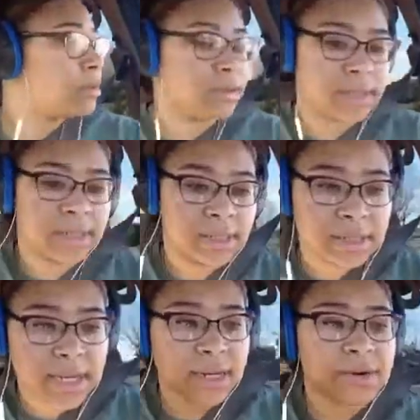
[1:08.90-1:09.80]
Ooh, and it's
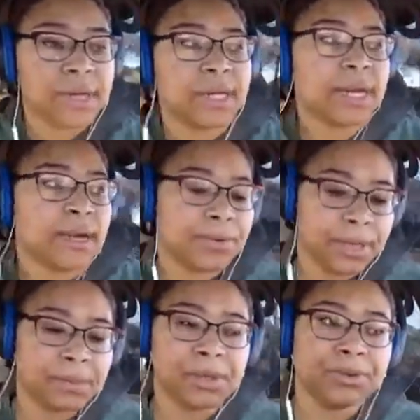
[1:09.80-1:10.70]
steady on E. It ain't
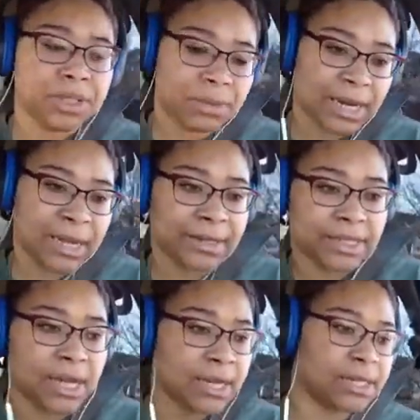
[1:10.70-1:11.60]
going up. Usually by now it
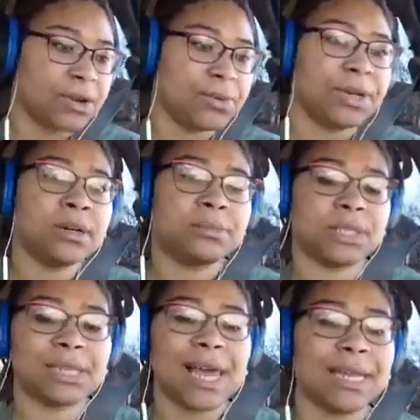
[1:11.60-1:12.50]
starts going up
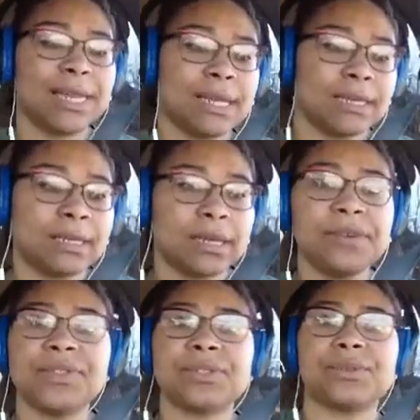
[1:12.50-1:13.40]
slightly.
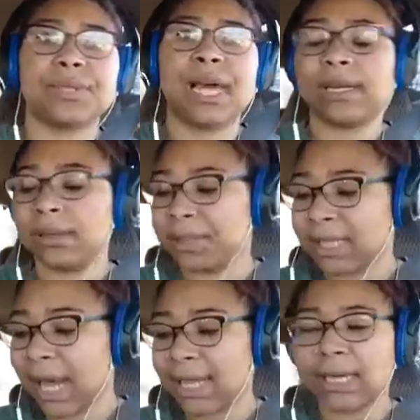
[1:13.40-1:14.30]
Ever so slightly, but
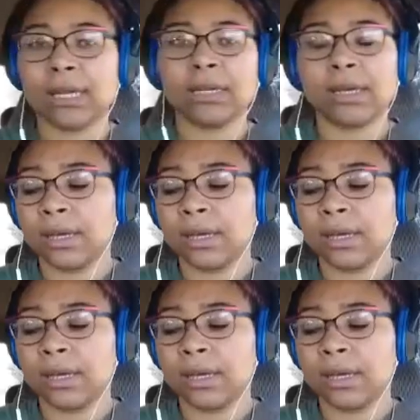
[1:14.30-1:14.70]
slightly.